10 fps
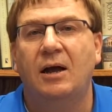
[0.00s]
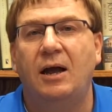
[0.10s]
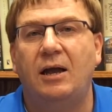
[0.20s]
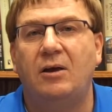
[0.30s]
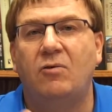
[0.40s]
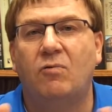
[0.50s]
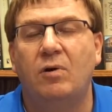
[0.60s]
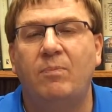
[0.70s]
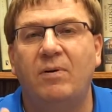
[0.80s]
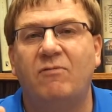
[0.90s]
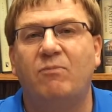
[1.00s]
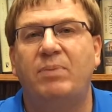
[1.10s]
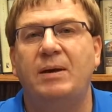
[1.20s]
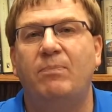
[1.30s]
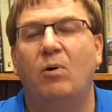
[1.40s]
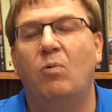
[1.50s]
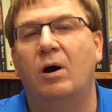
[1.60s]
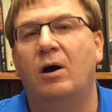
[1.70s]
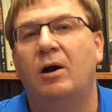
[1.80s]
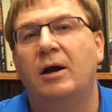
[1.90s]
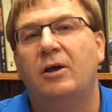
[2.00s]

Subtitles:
a group of people where